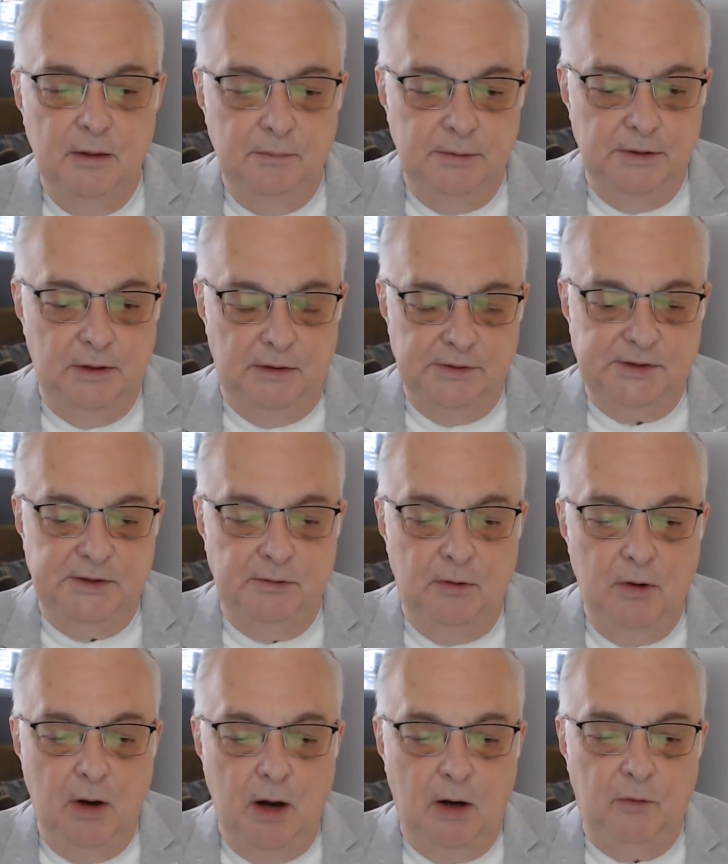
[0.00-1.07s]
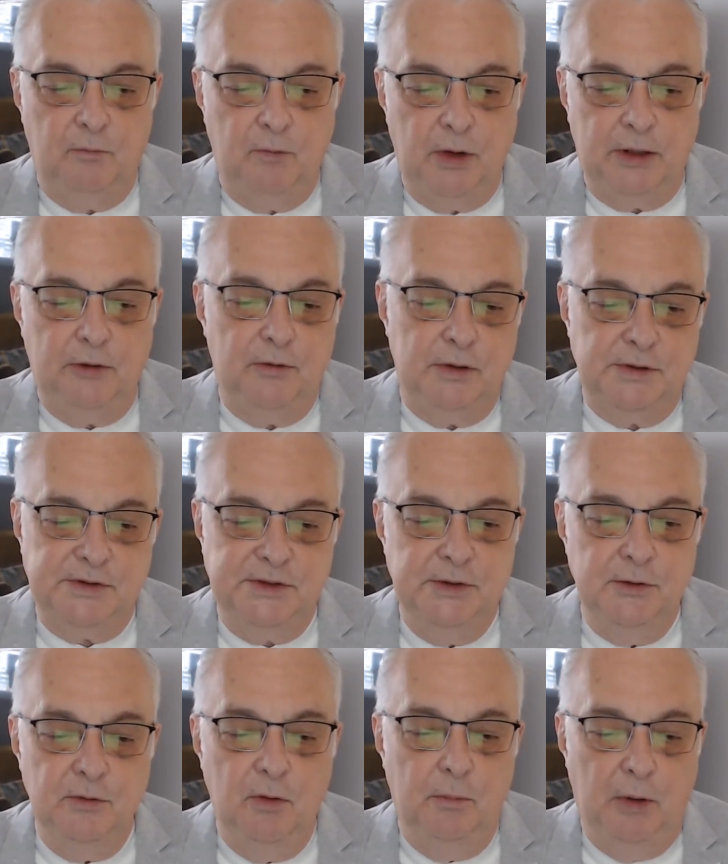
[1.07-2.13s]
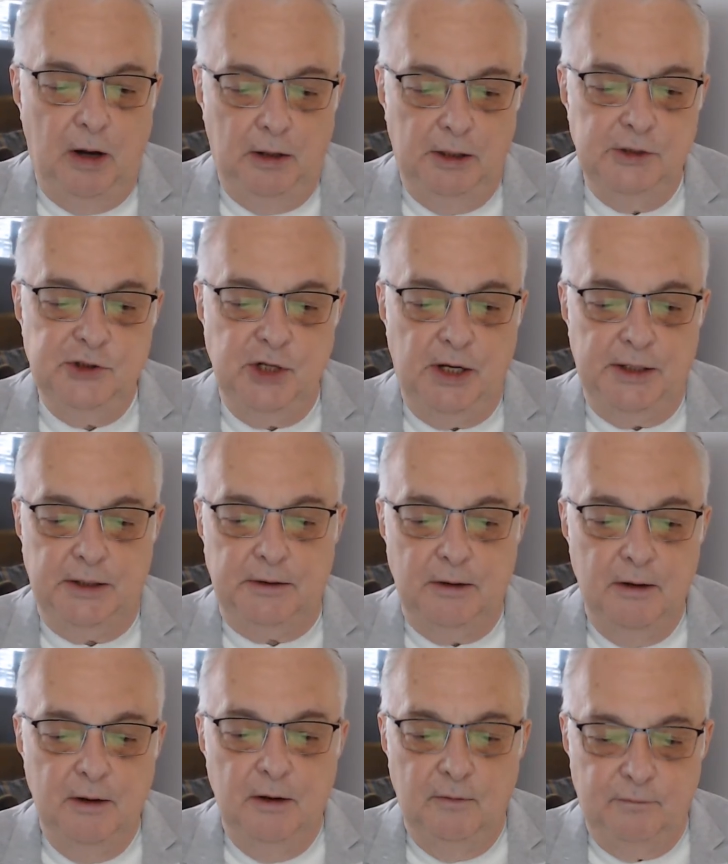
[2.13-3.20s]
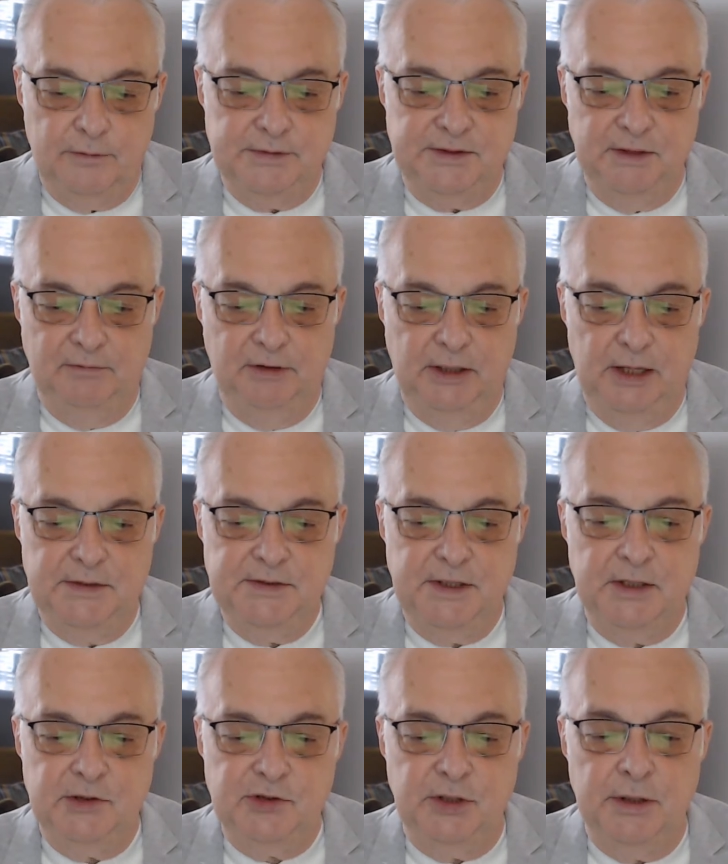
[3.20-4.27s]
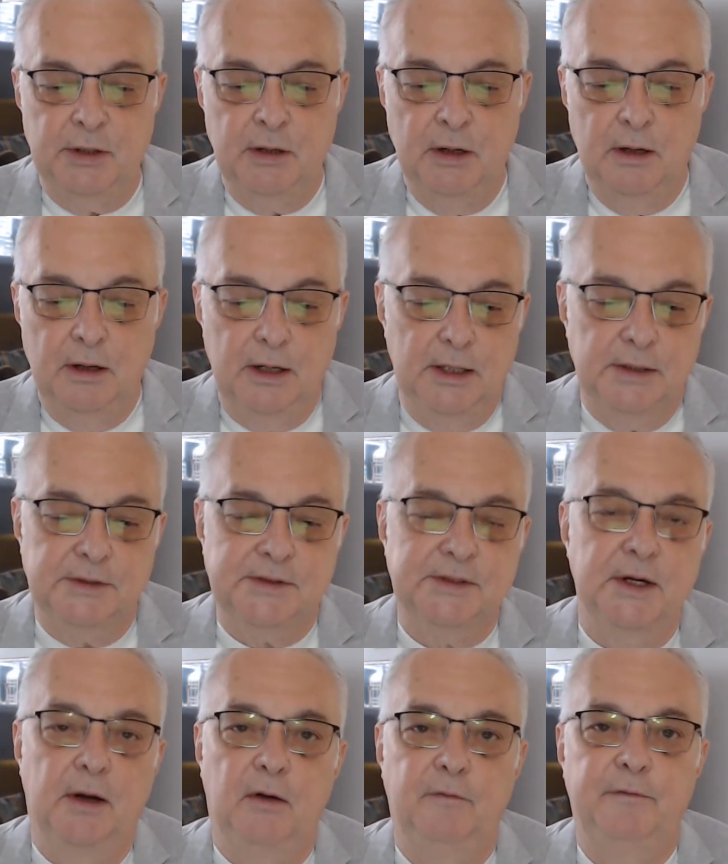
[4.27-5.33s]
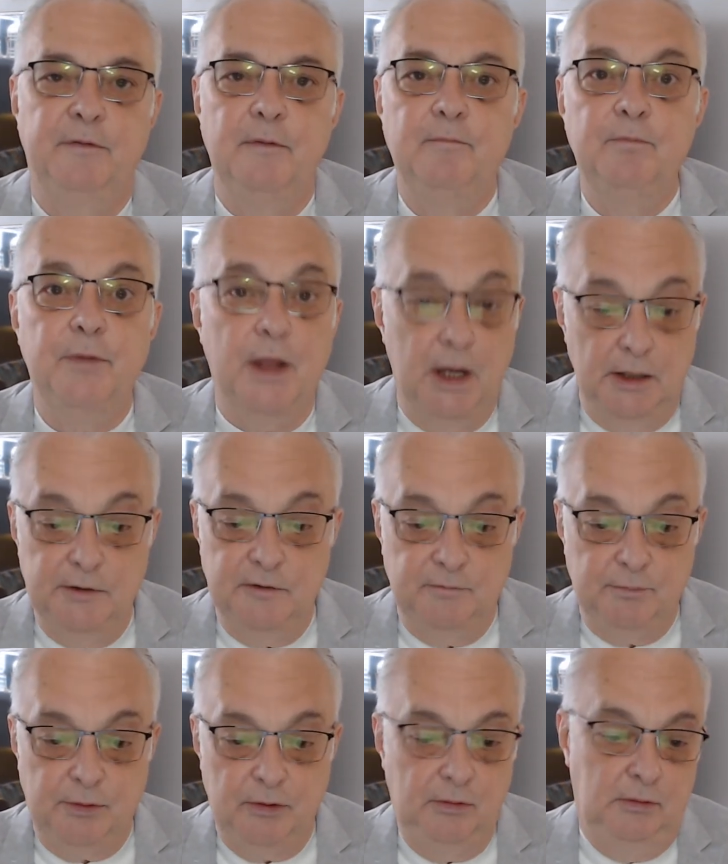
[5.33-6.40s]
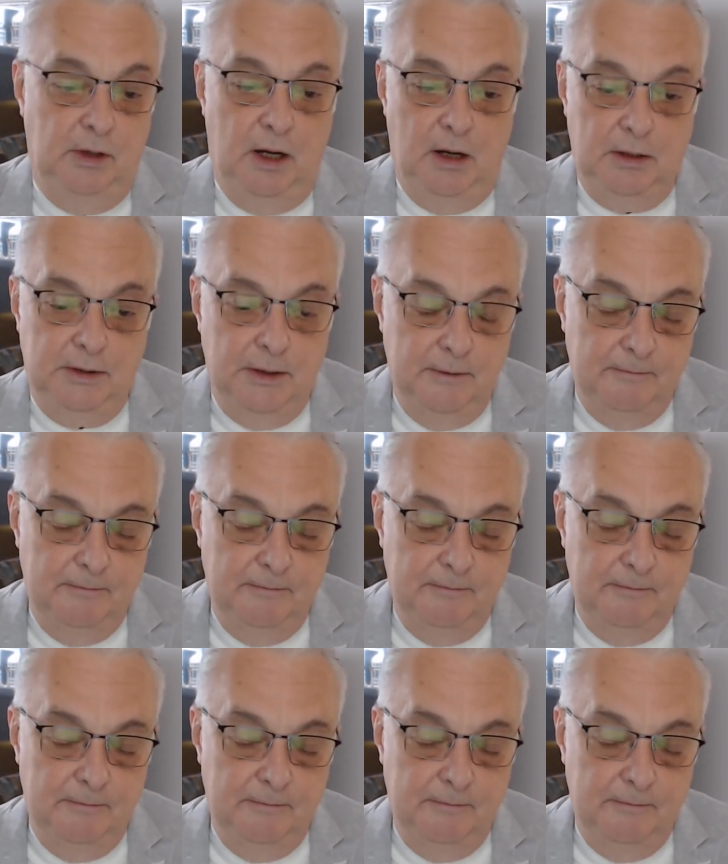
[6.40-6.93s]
but also a rigorous new apologetic for civilization itself and a prologue.